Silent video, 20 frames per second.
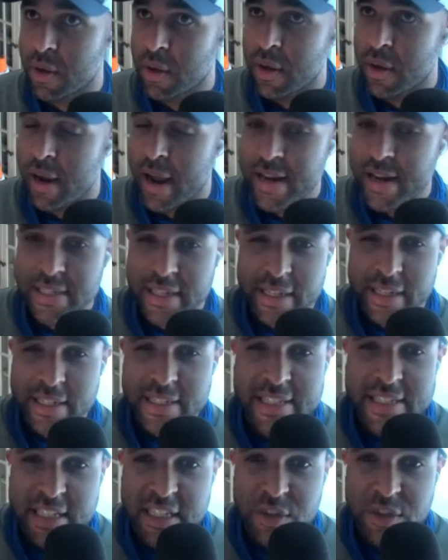it's like
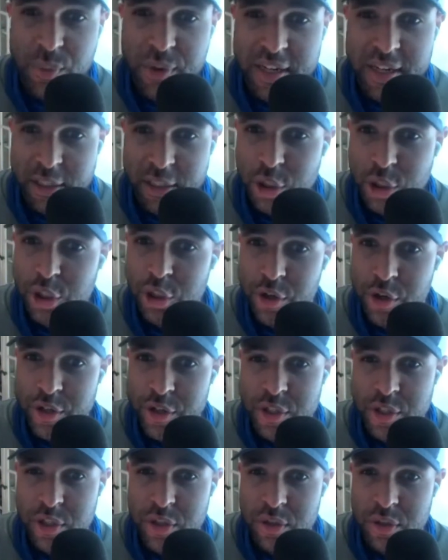C-suite
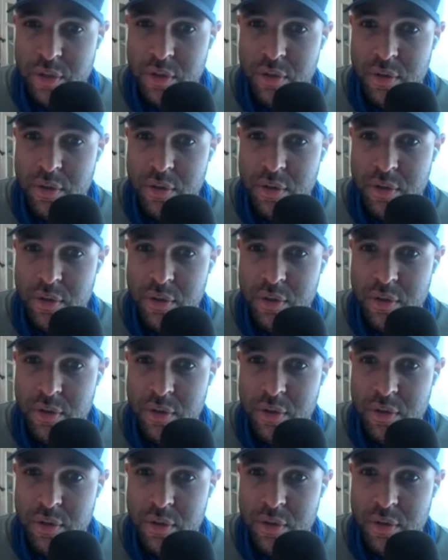insurance.